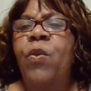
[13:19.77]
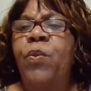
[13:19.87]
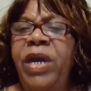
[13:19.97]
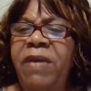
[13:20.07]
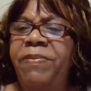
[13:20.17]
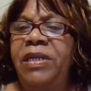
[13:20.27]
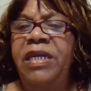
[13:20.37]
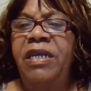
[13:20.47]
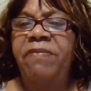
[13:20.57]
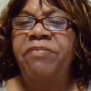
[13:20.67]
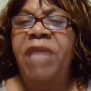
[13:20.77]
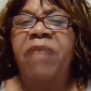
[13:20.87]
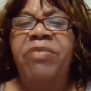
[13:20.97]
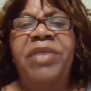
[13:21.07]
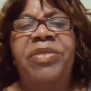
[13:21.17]
We believe
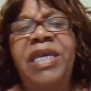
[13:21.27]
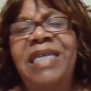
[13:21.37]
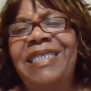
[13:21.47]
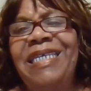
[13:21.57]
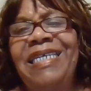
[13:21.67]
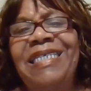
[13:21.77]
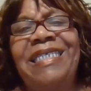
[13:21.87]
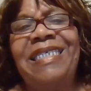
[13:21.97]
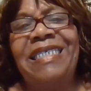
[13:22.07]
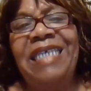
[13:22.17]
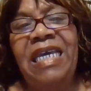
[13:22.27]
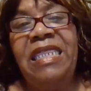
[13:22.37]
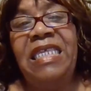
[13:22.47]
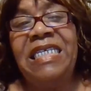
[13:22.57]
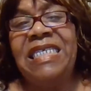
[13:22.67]
that this is
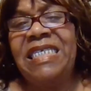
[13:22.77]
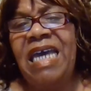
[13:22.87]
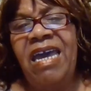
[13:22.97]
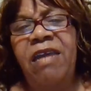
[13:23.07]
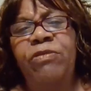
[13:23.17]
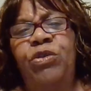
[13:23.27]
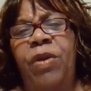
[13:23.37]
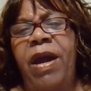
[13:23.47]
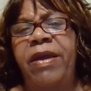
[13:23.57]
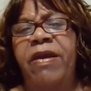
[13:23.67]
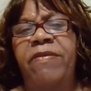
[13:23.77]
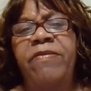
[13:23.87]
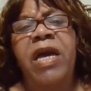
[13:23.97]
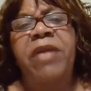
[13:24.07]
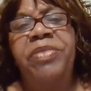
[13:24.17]
the same
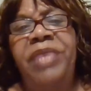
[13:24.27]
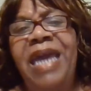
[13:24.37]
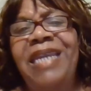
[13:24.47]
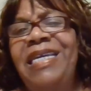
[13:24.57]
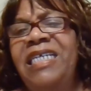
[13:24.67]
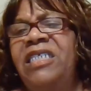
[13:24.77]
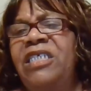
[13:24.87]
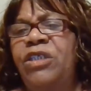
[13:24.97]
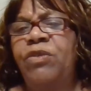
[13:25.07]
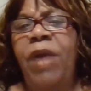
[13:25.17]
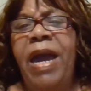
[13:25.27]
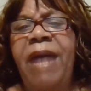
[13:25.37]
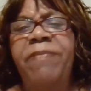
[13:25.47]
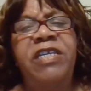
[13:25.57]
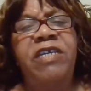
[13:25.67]
triumph that is
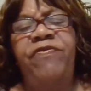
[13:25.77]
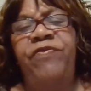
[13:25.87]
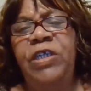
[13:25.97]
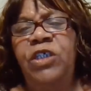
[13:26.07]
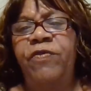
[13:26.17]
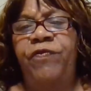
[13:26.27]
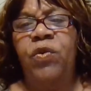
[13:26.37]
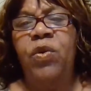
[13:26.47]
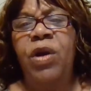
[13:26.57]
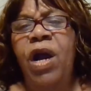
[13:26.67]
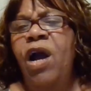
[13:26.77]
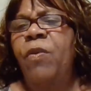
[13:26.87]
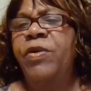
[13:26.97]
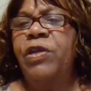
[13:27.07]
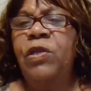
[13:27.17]
described in Ephesians 4,
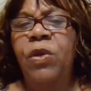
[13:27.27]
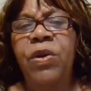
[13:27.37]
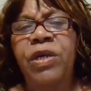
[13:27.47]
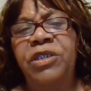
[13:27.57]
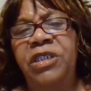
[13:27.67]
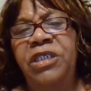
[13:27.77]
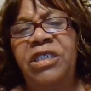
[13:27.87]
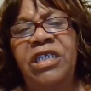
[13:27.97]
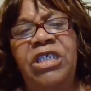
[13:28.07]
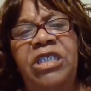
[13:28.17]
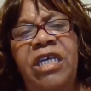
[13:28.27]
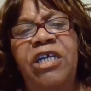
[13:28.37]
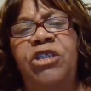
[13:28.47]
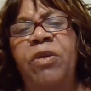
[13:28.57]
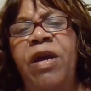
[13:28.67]
where the Lord Jesus is
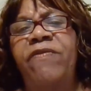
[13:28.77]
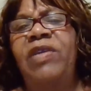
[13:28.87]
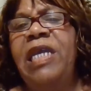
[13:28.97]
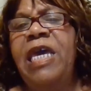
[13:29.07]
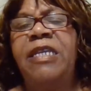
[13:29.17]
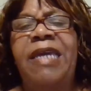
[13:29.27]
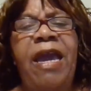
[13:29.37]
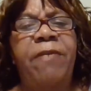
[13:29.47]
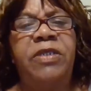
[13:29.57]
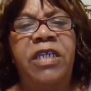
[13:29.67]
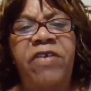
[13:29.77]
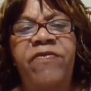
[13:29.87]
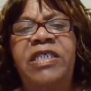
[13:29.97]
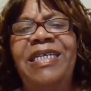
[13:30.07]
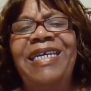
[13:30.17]
said to have led
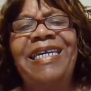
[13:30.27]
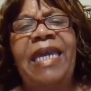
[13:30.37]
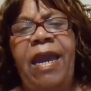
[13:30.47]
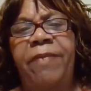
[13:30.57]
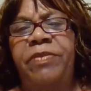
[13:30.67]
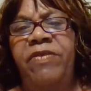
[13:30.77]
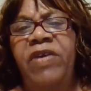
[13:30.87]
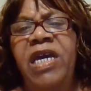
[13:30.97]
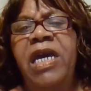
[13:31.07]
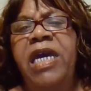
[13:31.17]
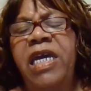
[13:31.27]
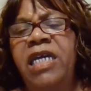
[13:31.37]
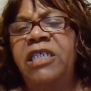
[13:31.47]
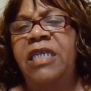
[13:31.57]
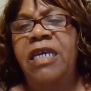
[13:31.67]
captivity captive.
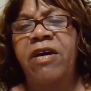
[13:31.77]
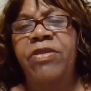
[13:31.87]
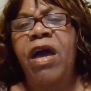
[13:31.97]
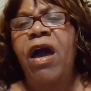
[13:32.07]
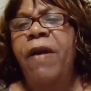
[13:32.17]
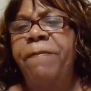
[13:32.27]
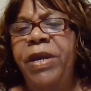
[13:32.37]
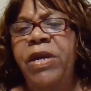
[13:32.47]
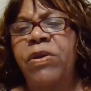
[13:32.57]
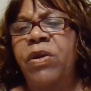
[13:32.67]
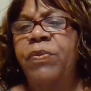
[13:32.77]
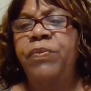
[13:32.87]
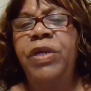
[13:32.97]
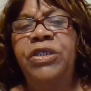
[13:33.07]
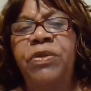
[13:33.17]
His death, burial,
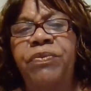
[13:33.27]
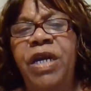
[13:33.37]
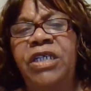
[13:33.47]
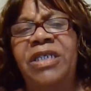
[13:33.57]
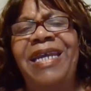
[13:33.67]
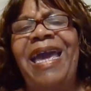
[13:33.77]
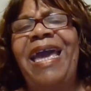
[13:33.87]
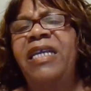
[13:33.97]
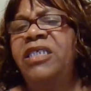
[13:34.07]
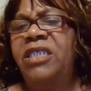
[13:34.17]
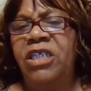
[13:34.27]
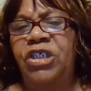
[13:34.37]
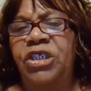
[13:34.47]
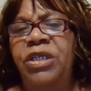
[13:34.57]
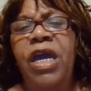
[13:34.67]
resurrection, and
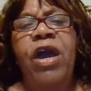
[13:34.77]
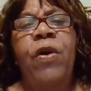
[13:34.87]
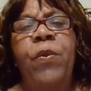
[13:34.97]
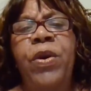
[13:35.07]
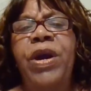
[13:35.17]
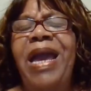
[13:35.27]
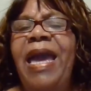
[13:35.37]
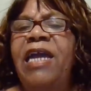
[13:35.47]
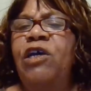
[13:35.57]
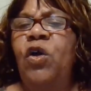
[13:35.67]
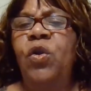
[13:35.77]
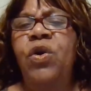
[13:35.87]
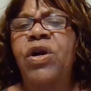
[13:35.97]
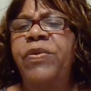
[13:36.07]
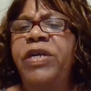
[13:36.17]
ascension were a
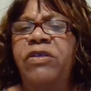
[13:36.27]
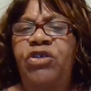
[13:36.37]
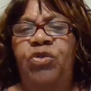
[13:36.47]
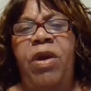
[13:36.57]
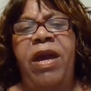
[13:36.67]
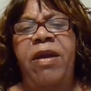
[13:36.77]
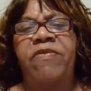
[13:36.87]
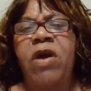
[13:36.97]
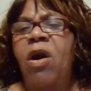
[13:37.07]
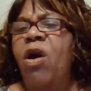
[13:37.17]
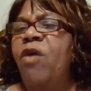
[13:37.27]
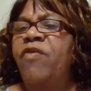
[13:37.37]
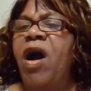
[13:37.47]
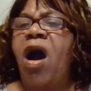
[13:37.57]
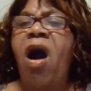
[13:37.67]
glorious triumph
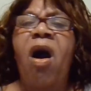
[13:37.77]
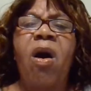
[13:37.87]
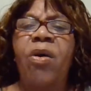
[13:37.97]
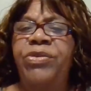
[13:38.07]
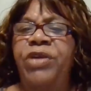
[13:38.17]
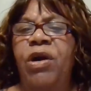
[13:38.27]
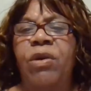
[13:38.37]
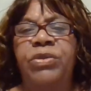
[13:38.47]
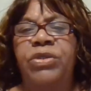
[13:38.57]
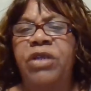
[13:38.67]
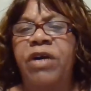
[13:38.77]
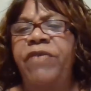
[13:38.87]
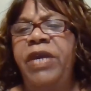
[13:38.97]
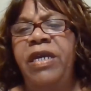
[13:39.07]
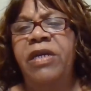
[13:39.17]
over all the hosts
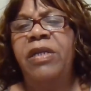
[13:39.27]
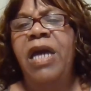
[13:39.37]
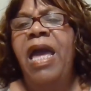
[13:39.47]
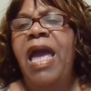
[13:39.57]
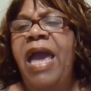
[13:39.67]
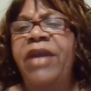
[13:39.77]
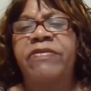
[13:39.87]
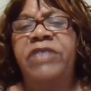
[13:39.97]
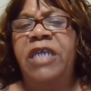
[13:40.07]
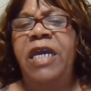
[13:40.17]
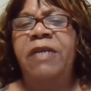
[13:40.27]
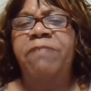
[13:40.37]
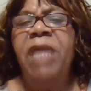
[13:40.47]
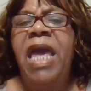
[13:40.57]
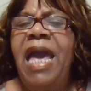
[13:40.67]
of hell and of
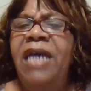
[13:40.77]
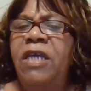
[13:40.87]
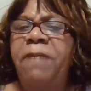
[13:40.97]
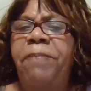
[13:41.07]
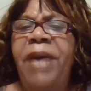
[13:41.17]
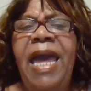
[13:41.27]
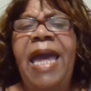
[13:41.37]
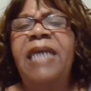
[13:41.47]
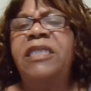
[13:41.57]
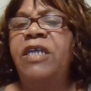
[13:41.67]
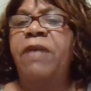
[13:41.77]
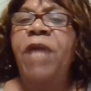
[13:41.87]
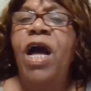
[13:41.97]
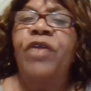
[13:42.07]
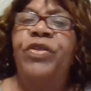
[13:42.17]
Satan as he passed
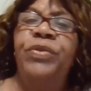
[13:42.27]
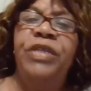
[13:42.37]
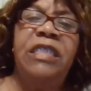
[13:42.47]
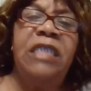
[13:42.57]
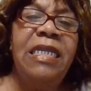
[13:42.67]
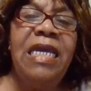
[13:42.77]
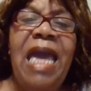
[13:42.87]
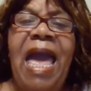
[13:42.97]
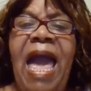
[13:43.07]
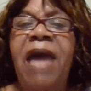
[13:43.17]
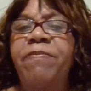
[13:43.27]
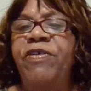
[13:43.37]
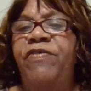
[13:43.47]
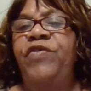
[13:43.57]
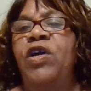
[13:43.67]
up through this, the
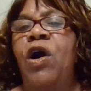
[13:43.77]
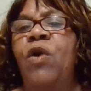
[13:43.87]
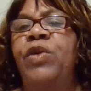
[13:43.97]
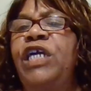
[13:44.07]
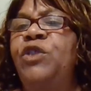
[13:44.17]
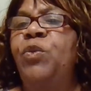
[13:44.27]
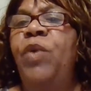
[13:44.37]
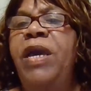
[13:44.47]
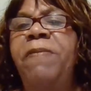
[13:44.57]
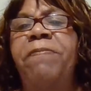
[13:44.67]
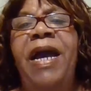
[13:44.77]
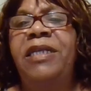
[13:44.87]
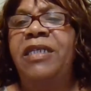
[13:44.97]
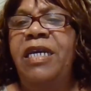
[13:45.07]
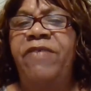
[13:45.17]
atmosphere on his way
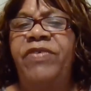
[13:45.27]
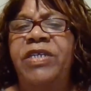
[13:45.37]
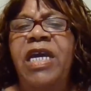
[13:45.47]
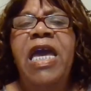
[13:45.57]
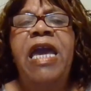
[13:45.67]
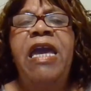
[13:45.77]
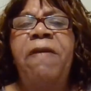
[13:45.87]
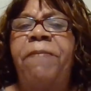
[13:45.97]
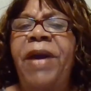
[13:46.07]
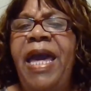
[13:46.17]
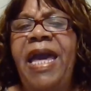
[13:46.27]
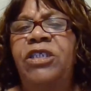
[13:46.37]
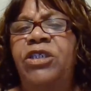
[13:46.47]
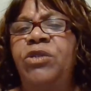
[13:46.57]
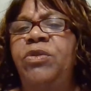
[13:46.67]
back to heaven. He
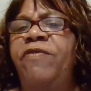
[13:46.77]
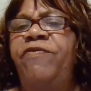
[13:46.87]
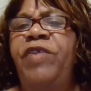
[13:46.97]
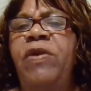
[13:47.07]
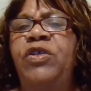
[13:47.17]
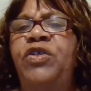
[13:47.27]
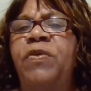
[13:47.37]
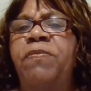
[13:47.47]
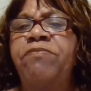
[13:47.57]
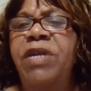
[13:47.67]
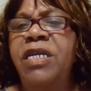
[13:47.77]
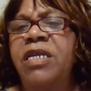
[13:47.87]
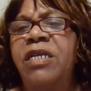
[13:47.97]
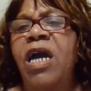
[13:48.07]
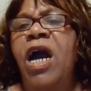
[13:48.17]
passed through the very
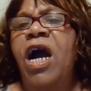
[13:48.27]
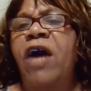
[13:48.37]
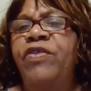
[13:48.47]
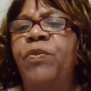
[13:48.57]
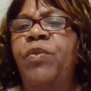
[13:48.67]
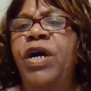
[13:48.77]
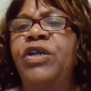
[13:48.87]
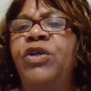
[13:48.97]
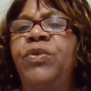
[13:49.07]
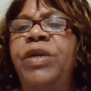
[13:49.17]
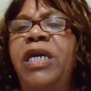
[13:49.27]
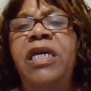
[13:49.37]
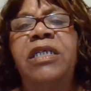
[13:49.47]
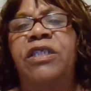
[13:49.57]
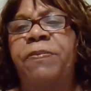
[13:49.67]
dominion of the one who
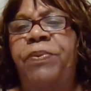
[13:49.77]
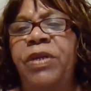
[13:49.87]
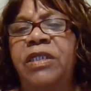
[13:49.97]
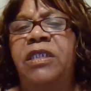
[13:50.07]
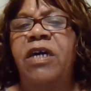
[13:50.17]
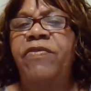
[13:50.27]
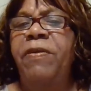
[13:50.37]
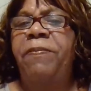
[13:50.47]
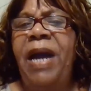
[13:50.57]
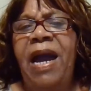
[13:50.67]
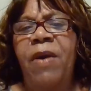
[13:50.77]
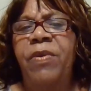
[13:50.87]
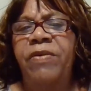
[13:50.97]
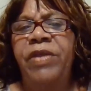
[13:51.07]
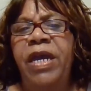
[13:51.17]
is the prince of the
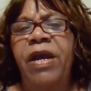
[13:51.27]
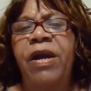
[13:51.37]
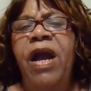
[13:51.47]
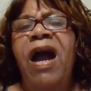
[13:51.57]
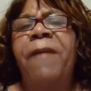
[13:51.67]
power of the air.